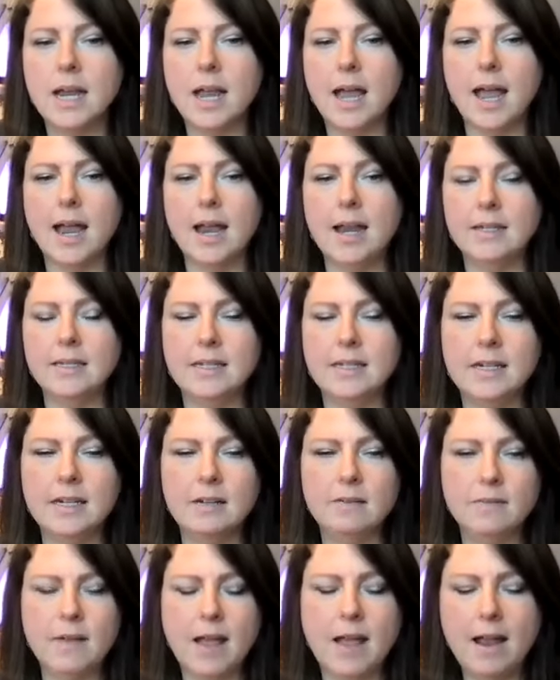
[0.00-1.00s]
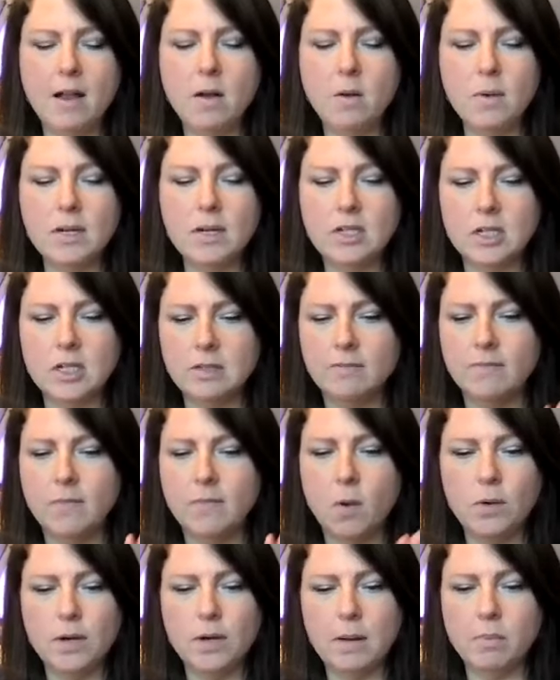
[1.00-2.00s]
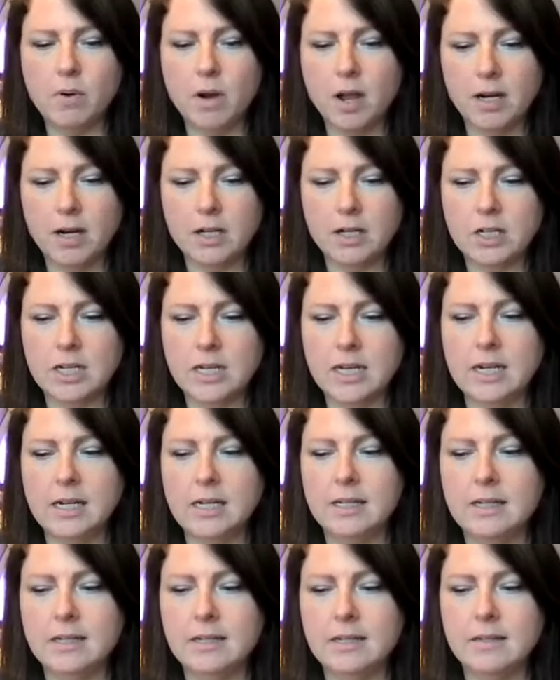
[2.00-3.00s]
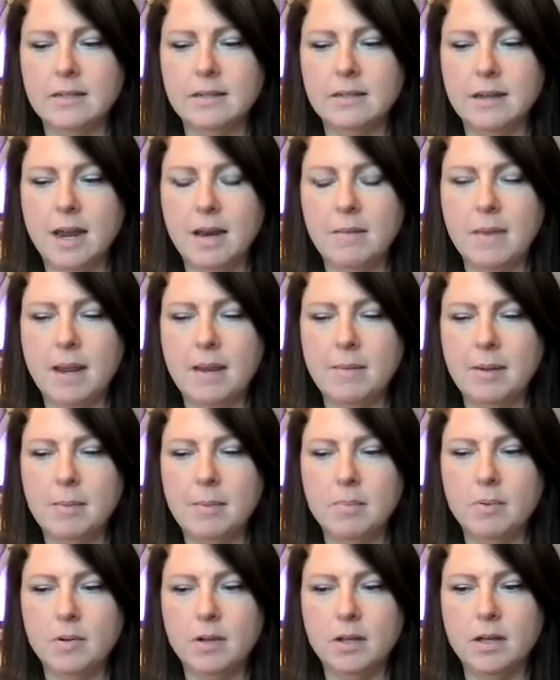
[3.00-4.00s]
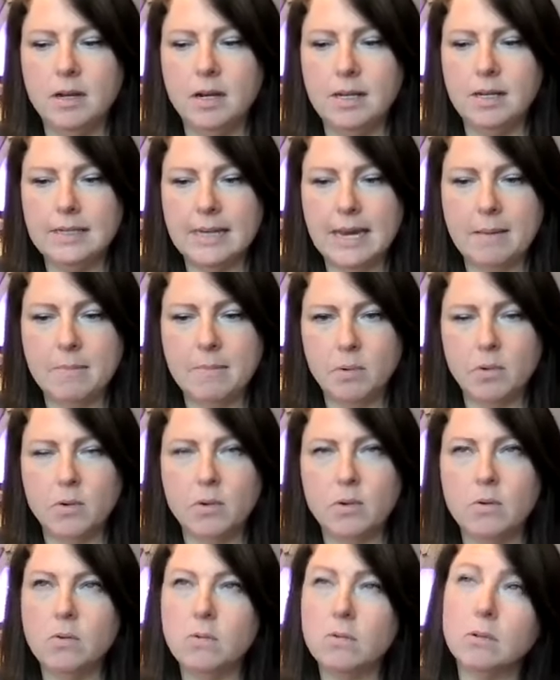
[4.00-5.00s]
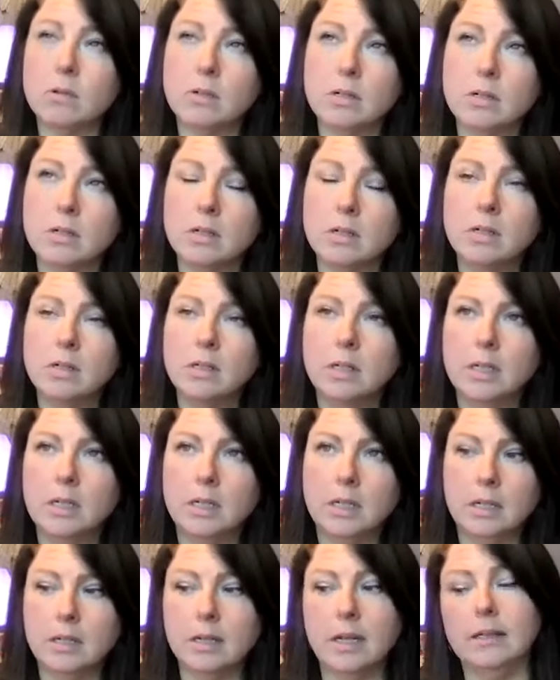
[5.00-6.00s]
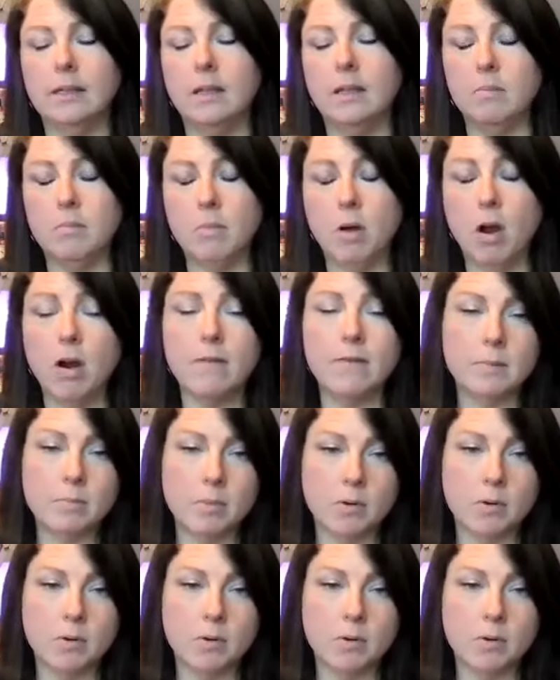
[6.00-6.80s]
I always just fold up product sheets and maybe put a sample or like the harvest